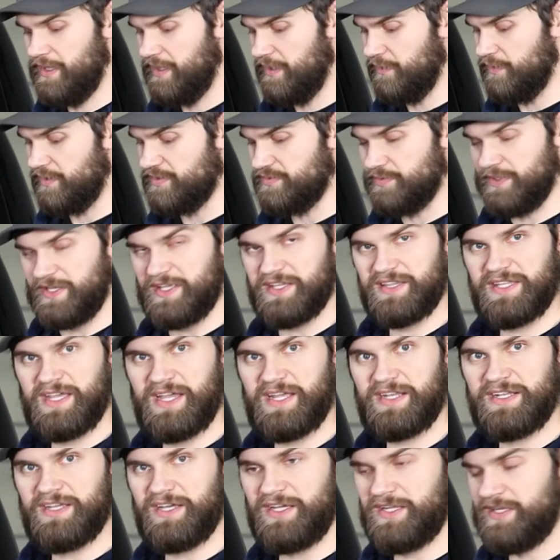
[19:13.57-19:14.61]
Once we get
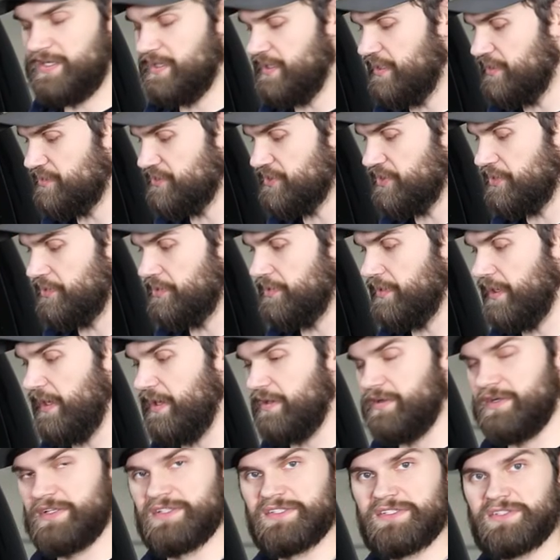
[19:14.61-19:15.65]
that done, I'll show you how
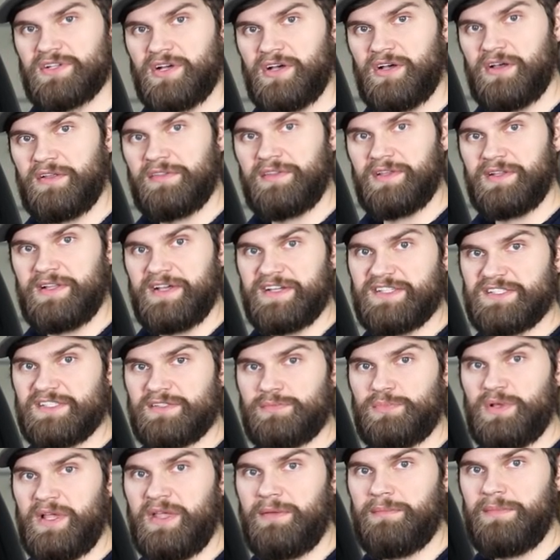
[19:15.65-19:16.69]
to install the license
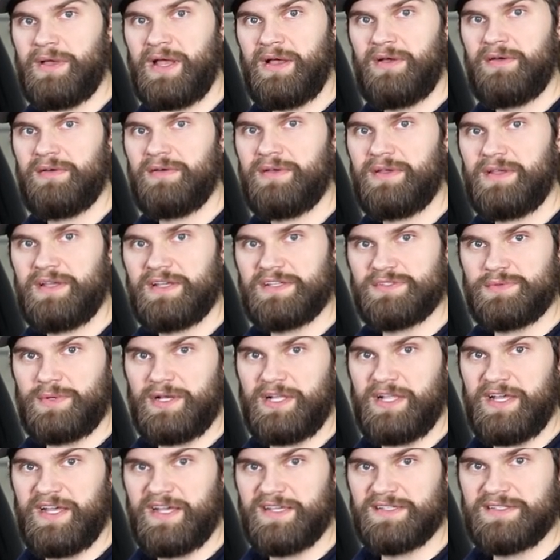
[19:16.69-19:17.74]
plate mount as
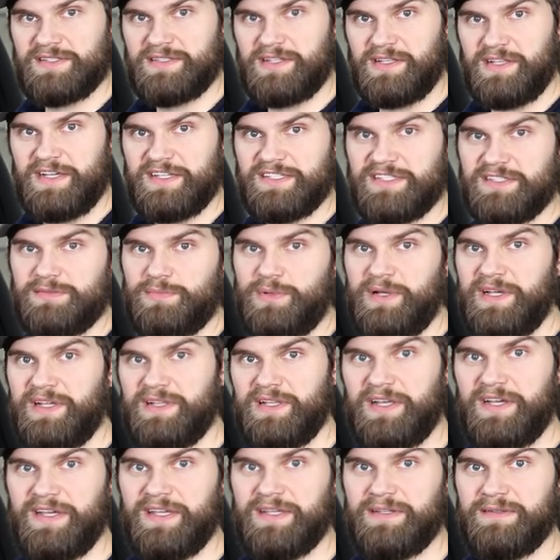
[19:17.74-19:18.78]
well as the license plate
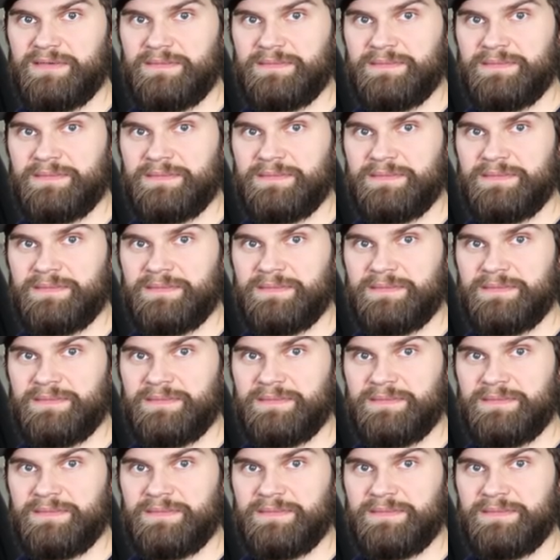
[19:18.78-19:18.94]
light.